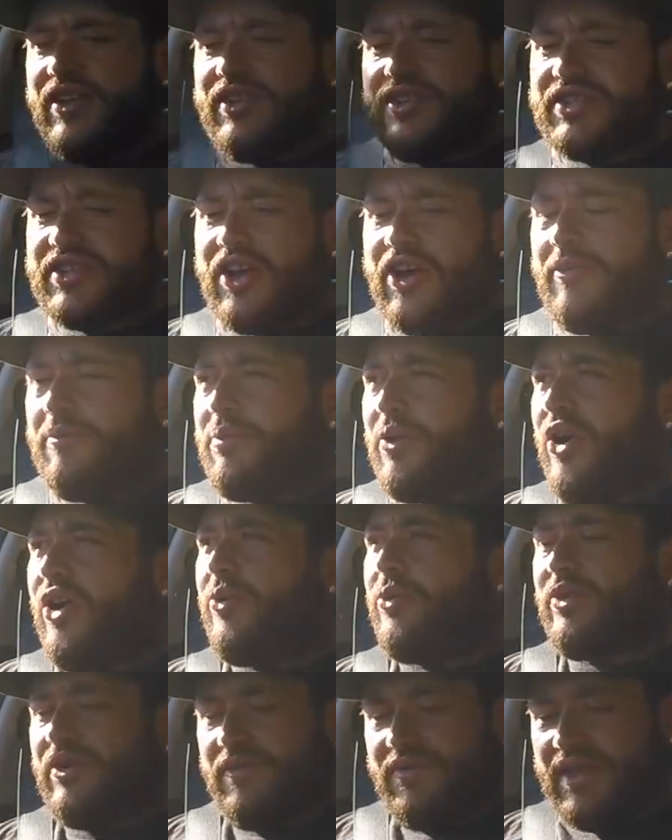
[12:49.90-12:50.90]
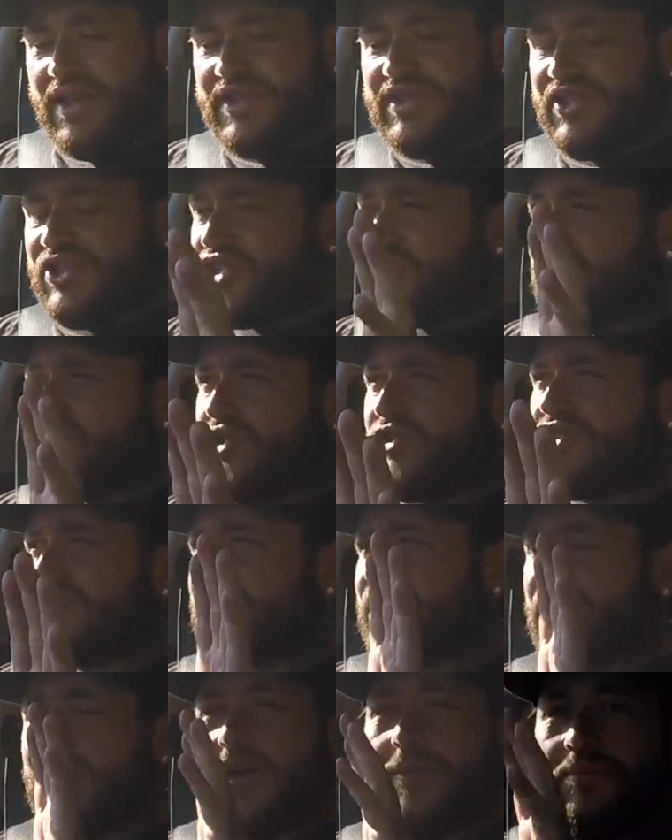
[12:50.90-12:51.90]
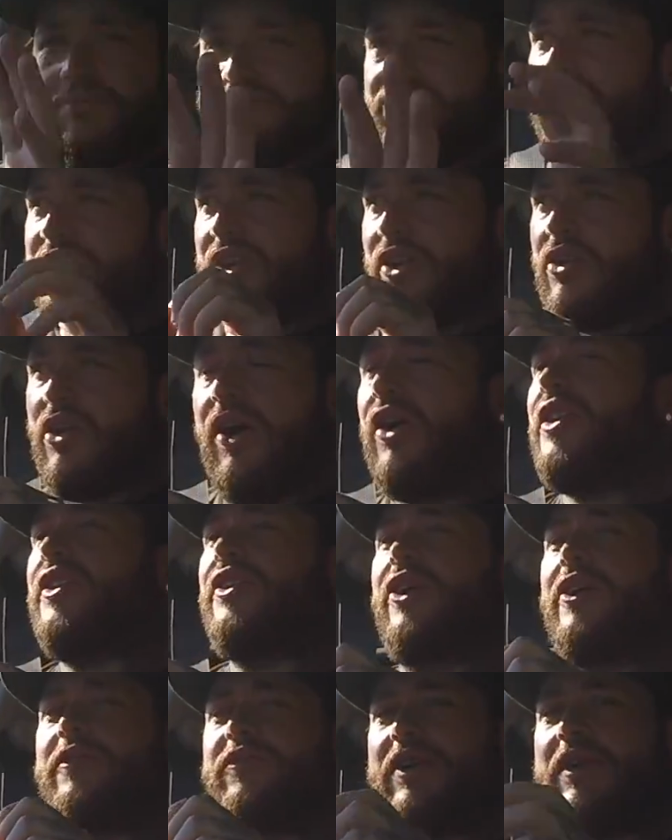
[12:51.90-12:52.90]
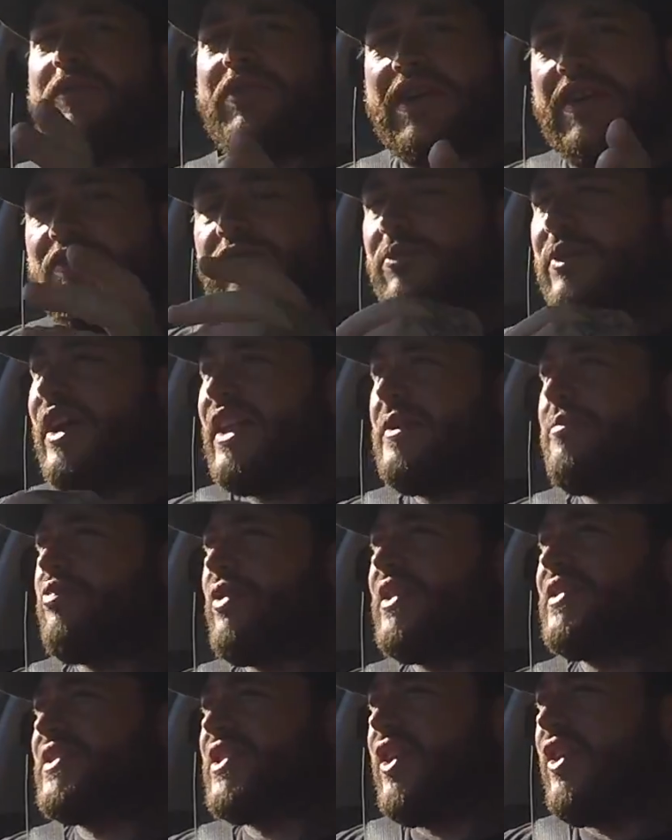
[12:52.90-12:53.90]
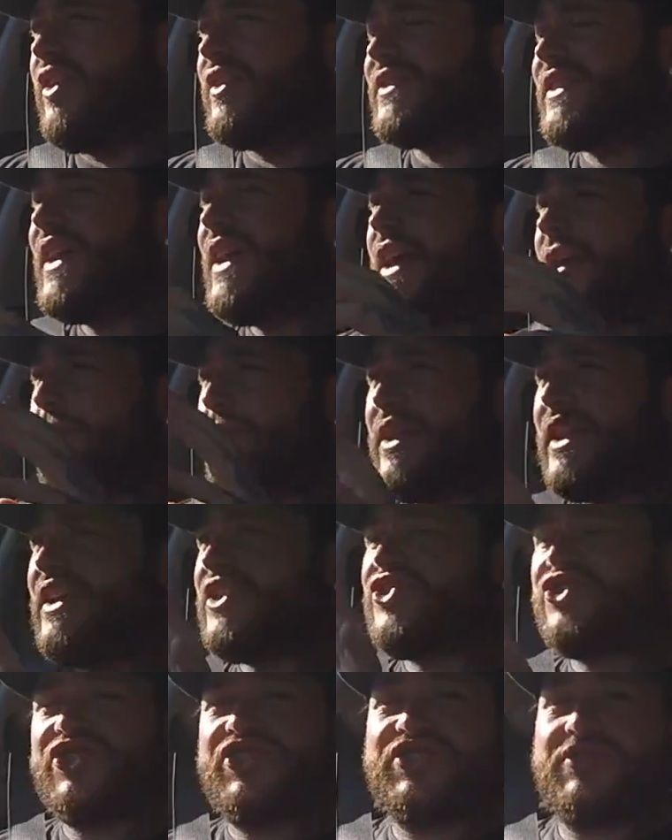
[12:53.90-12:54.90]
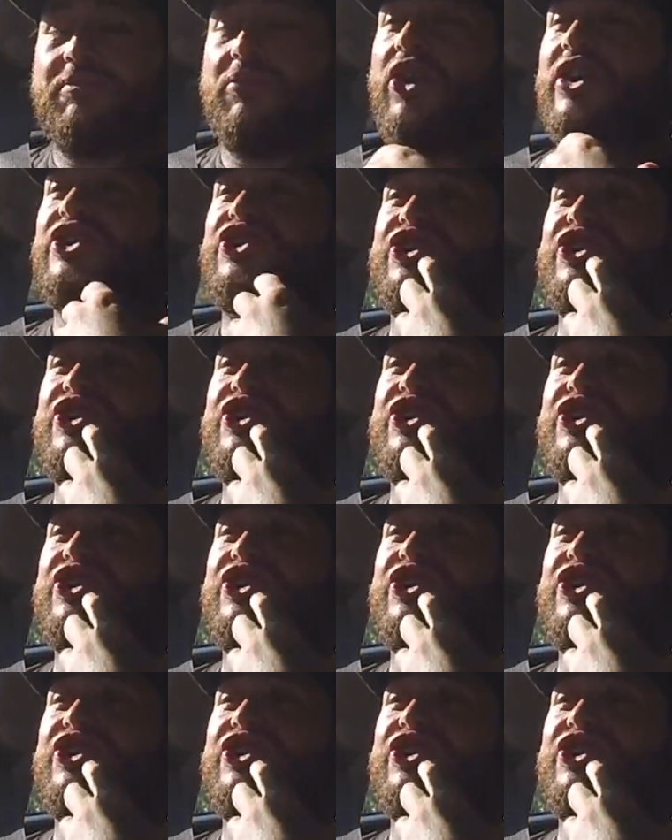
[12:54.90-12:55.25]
you to go and buy one of these. It should not deter, you know, Hyundai forever giving me any press cars, but it is just my